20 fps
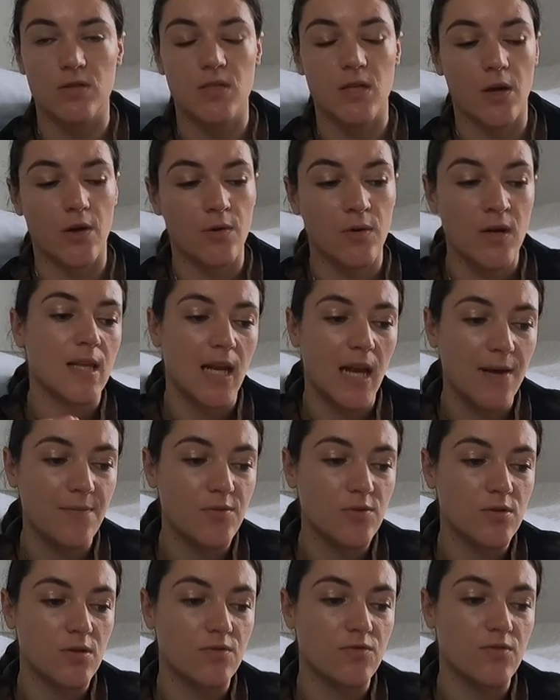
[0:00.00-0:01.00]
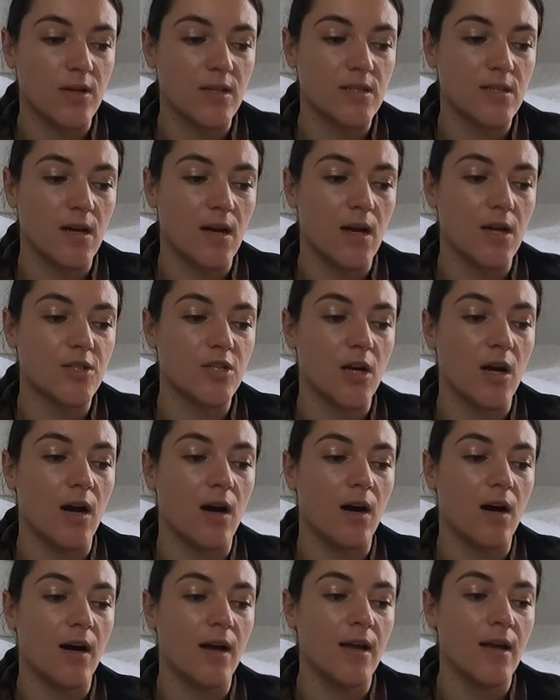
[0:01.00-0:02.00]
So the levels of dressage
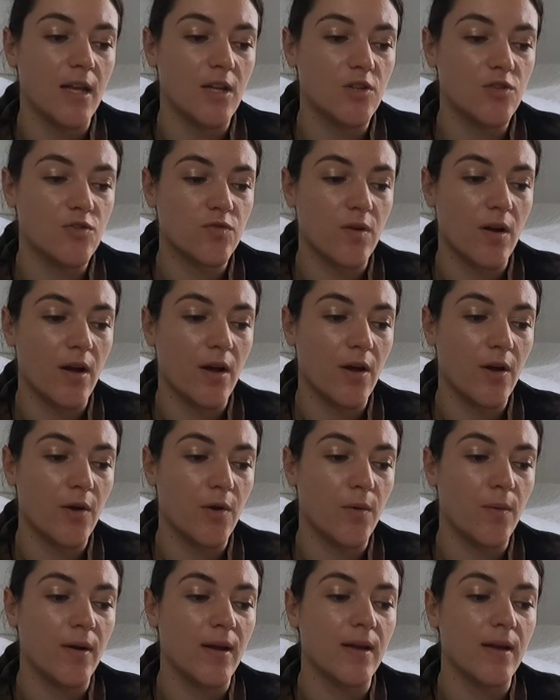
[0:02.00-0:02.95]
are intro,